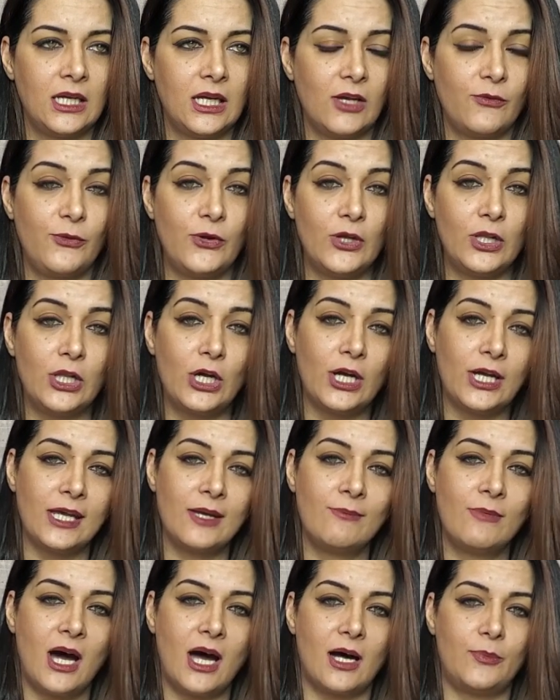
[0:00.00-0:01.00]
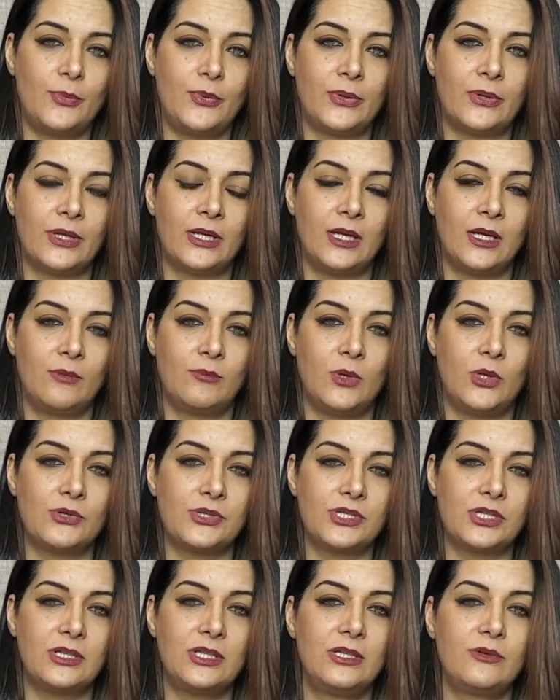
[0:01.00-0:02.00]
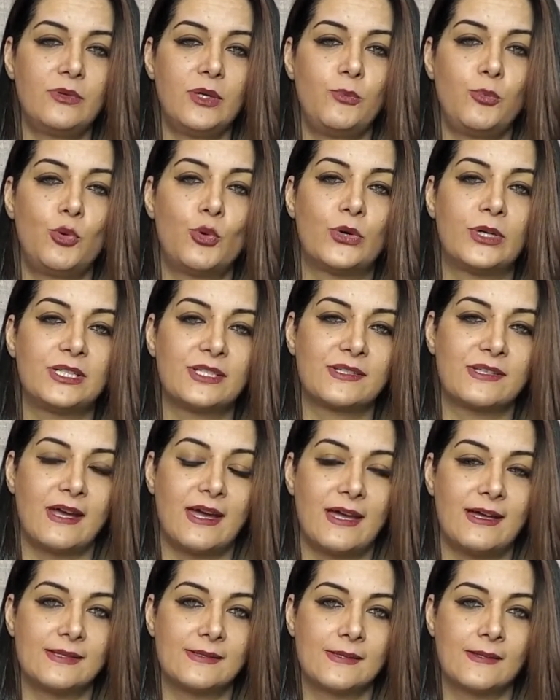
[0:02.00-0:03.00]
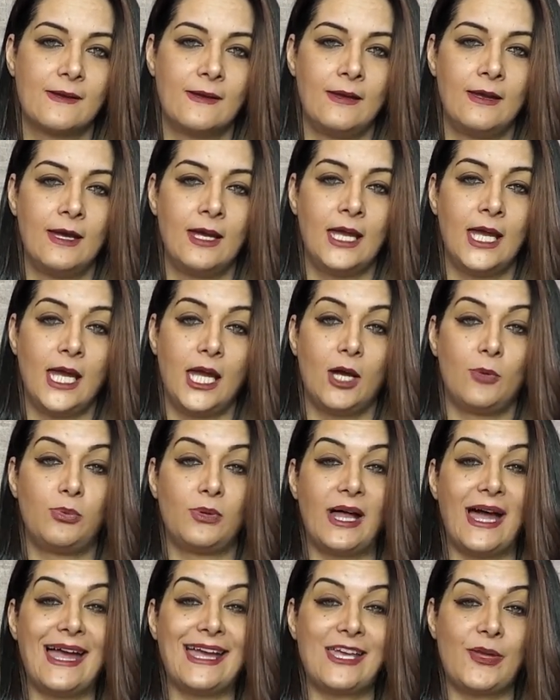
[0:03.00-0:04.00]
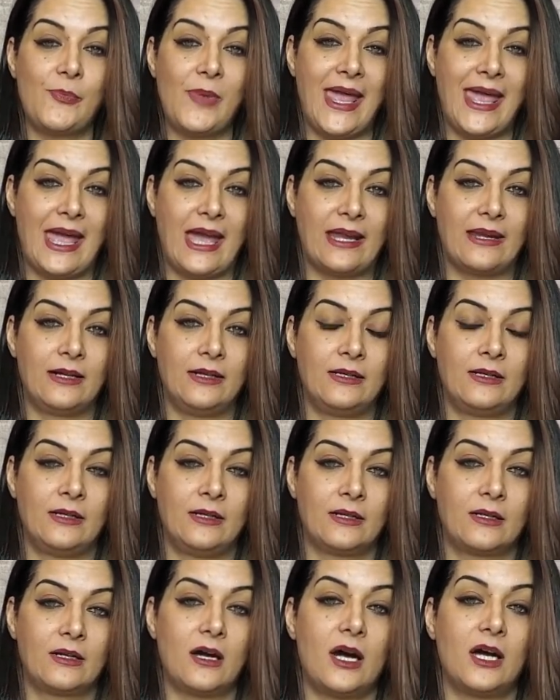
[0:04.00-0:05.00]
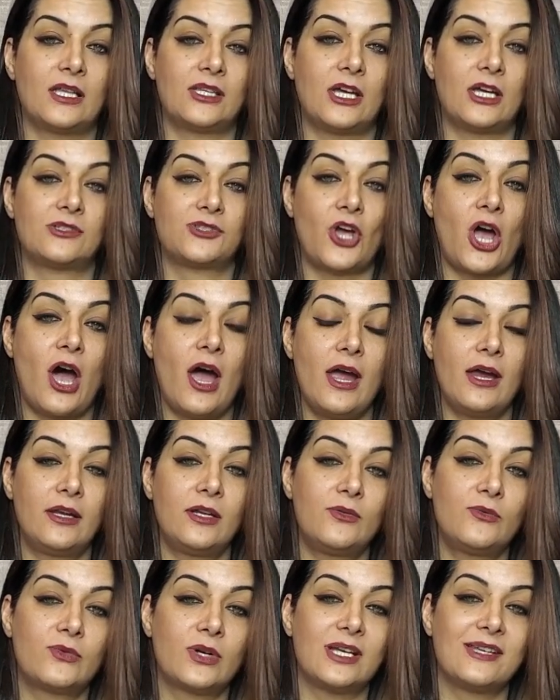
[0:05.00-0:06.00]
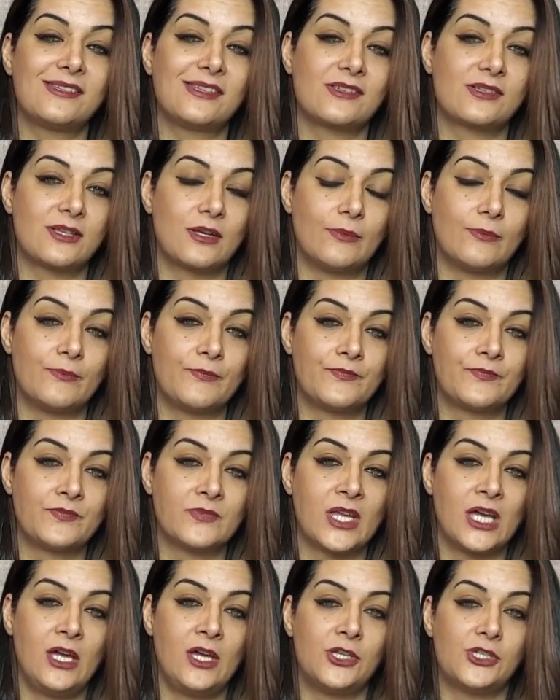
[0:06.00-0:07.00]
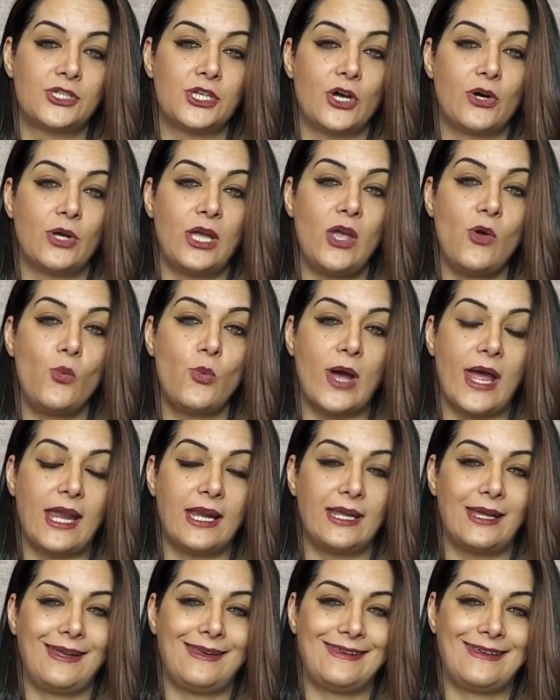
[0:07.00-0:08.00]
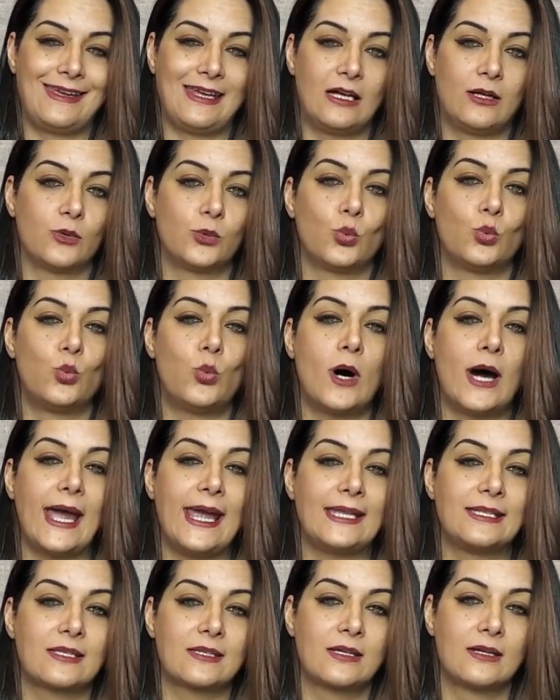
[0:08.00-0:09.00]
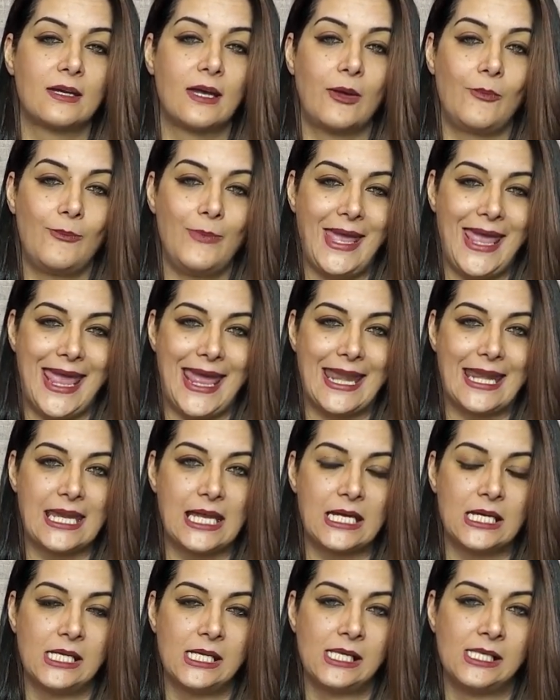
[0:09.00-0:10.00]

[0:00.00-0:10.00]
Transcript: If you look him up, most of the report says a black man got tired of racism, so he went and killed white man.